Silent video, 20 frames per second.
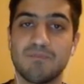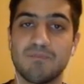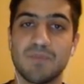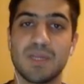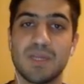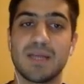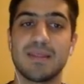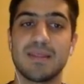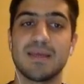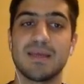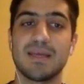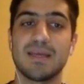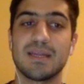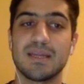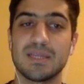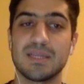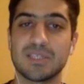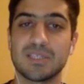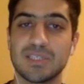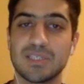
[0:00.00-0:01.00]
And I think in
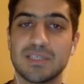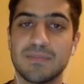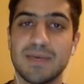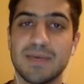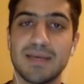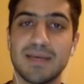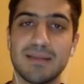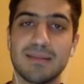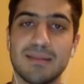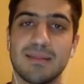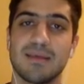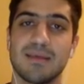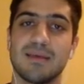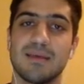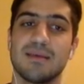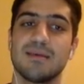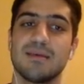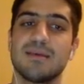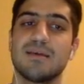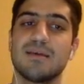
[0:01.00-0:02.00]
addition to math,
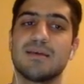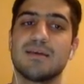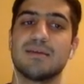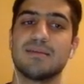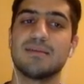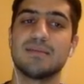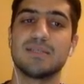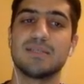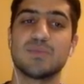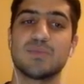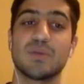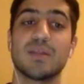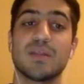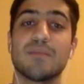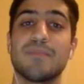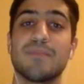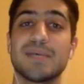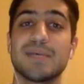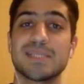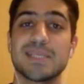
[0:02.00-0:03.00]
it's one of the
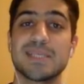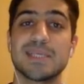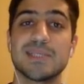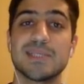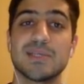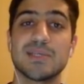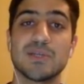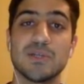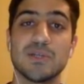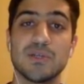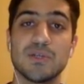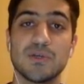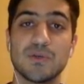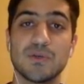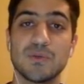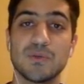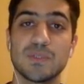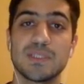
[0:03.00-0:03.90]
best things you could do